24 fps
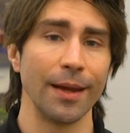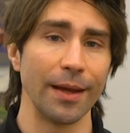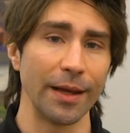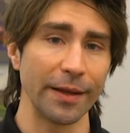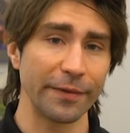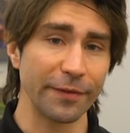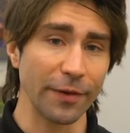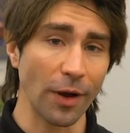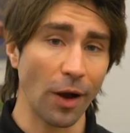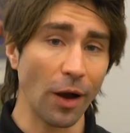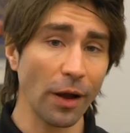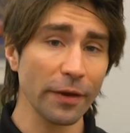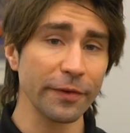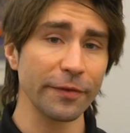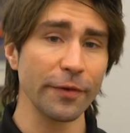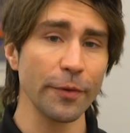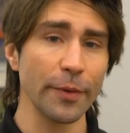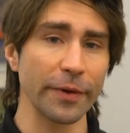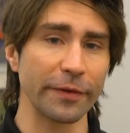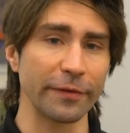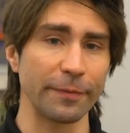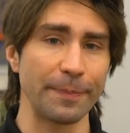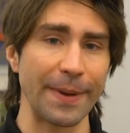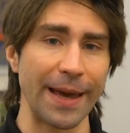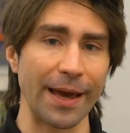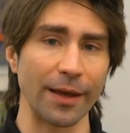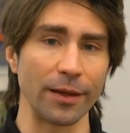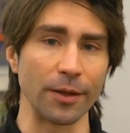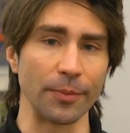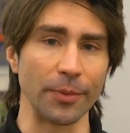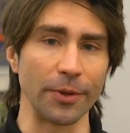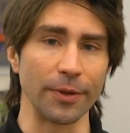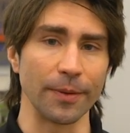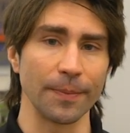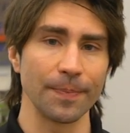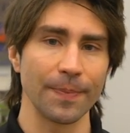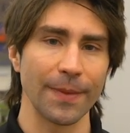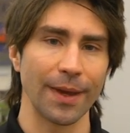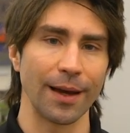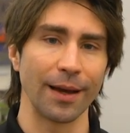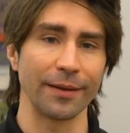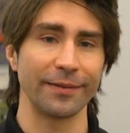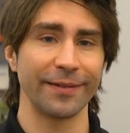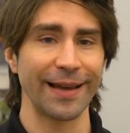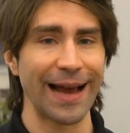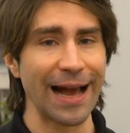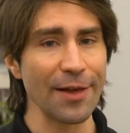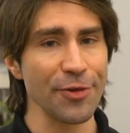It's also expandable.
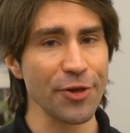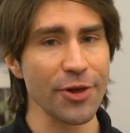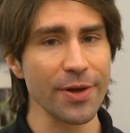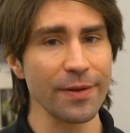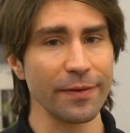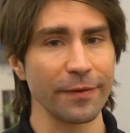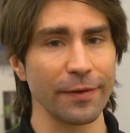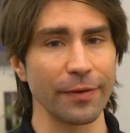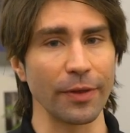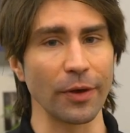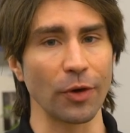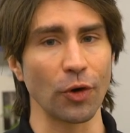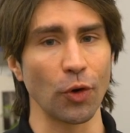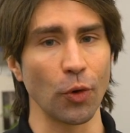Attach it to the